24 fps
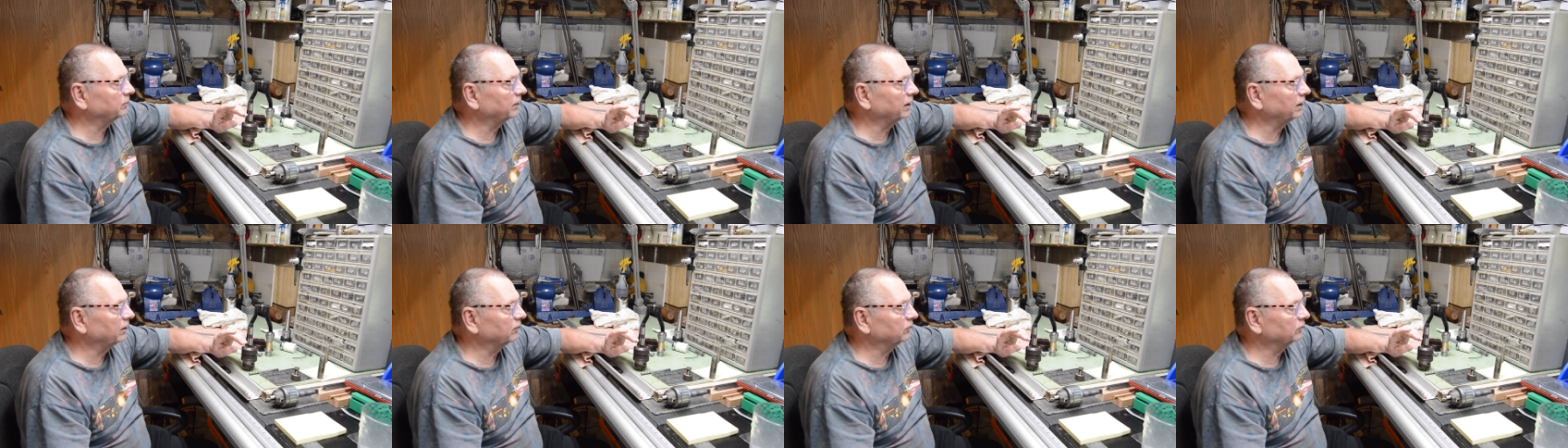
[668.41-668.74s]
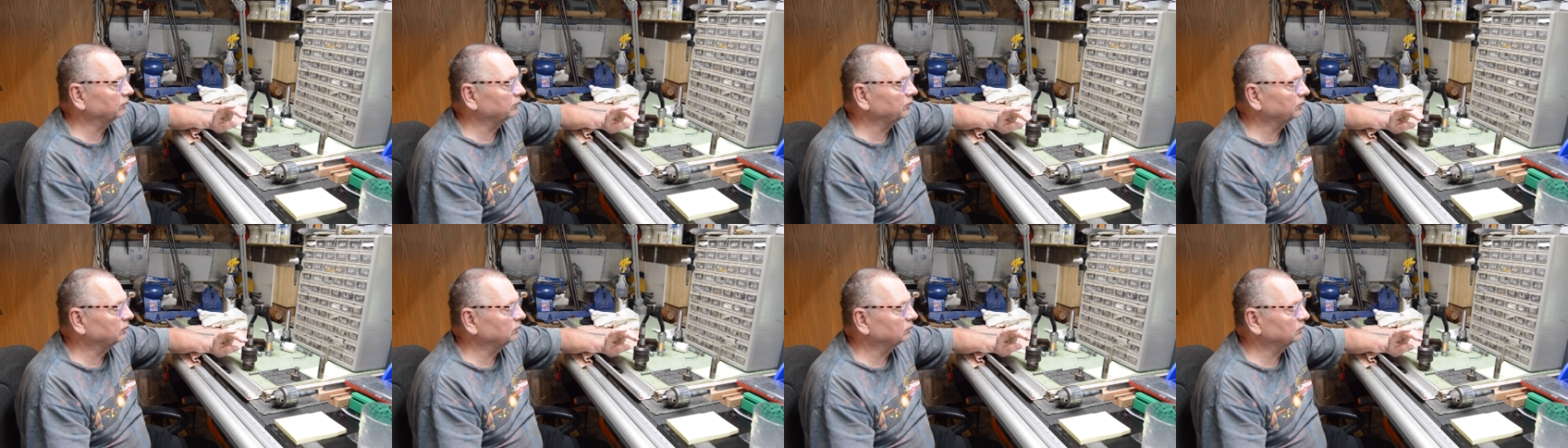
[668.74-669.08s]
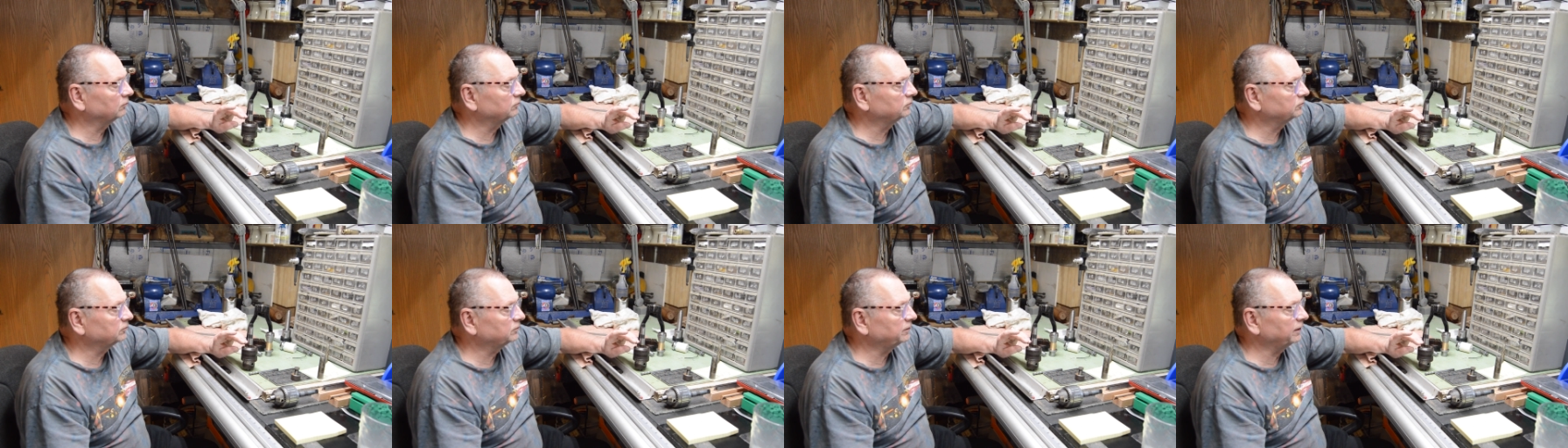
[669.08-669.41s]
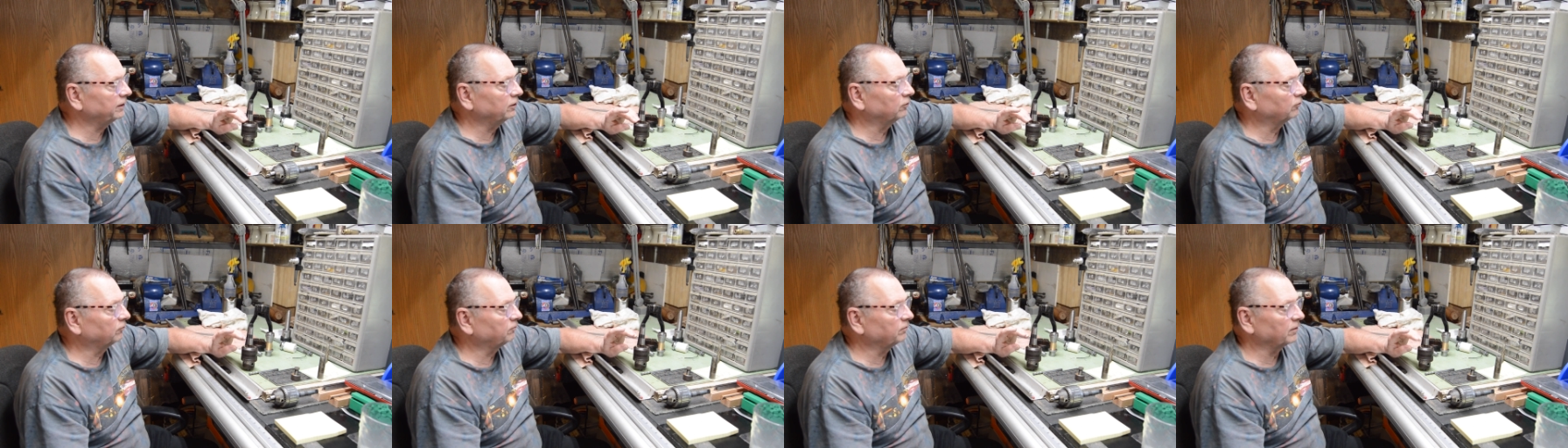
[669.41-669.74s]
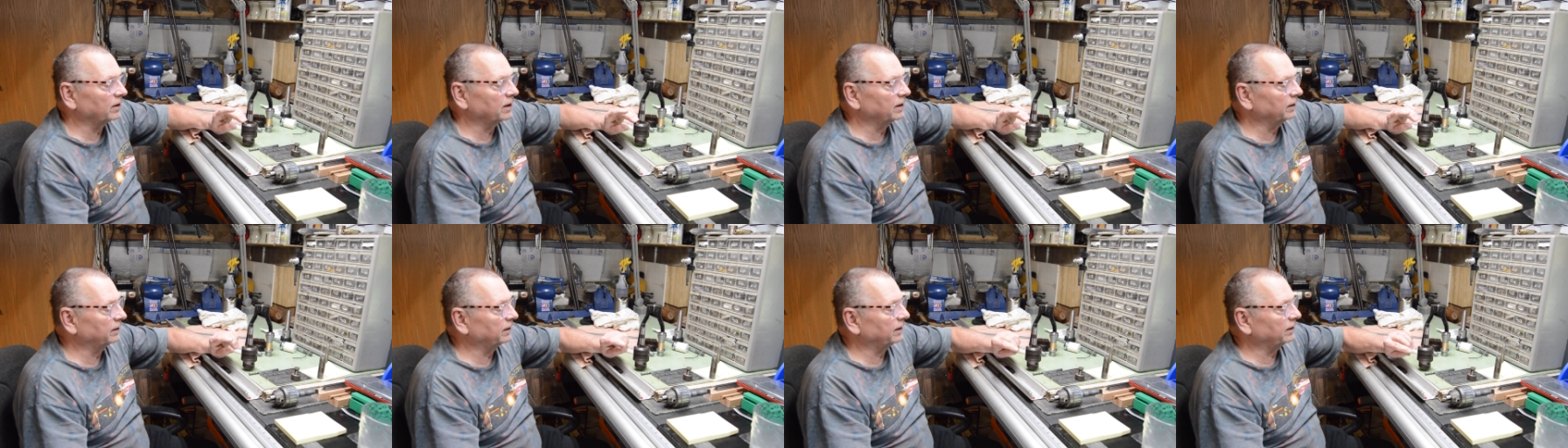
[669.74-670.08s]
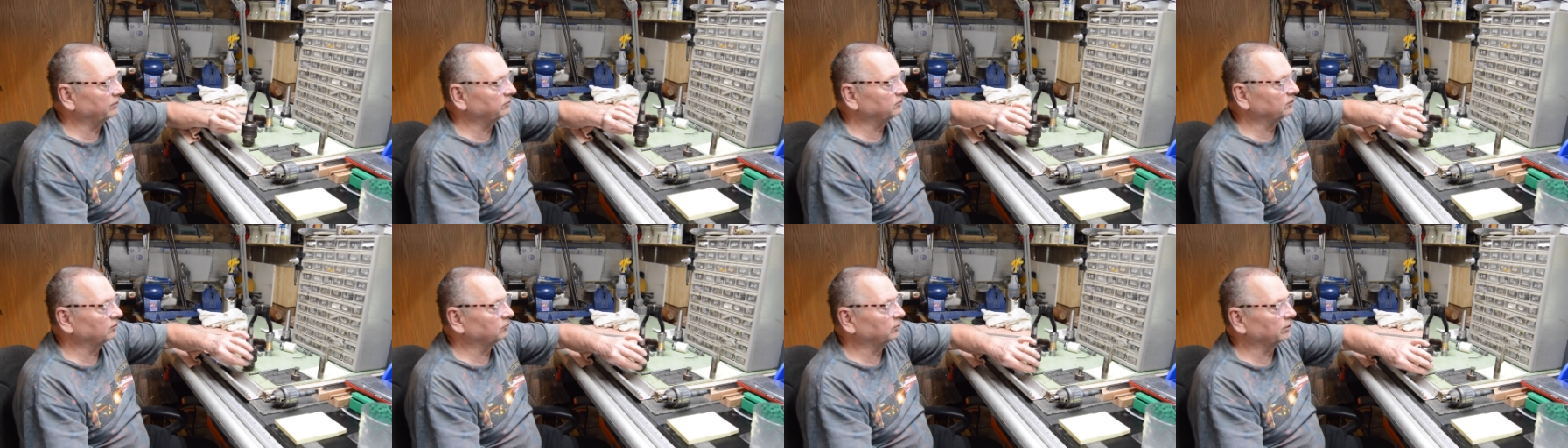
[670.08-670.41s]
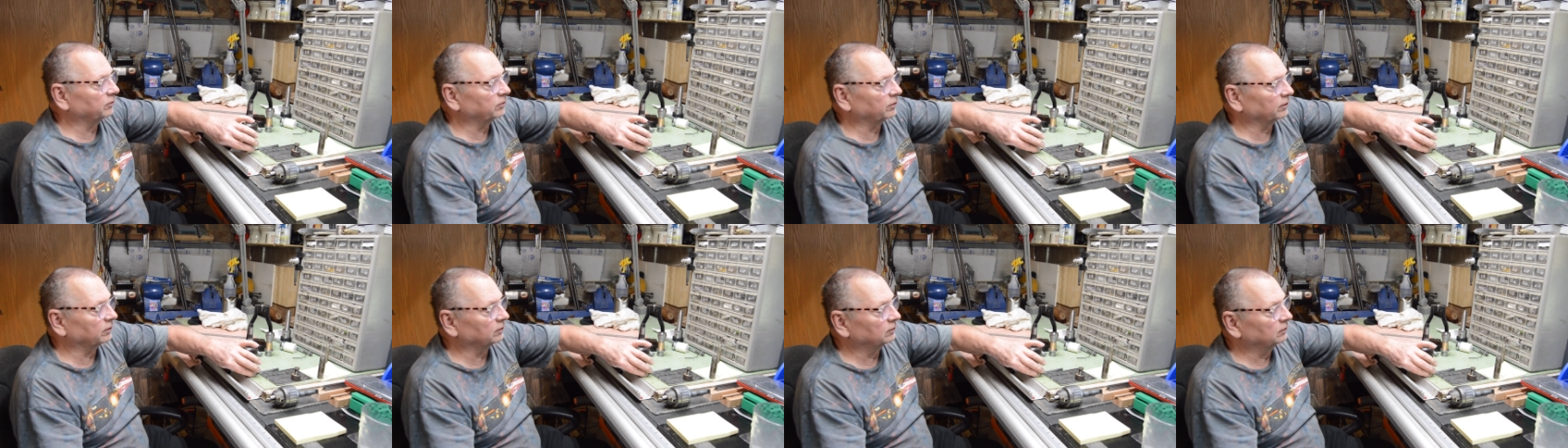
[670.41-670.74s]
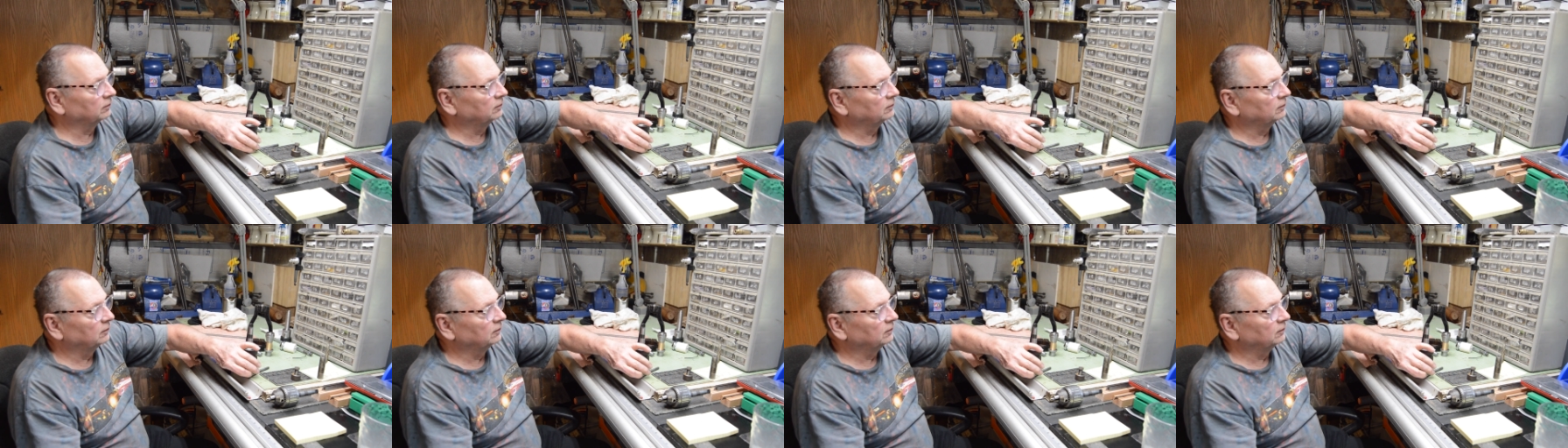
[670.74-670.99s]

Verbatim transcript: pound or two of steel flying at you with a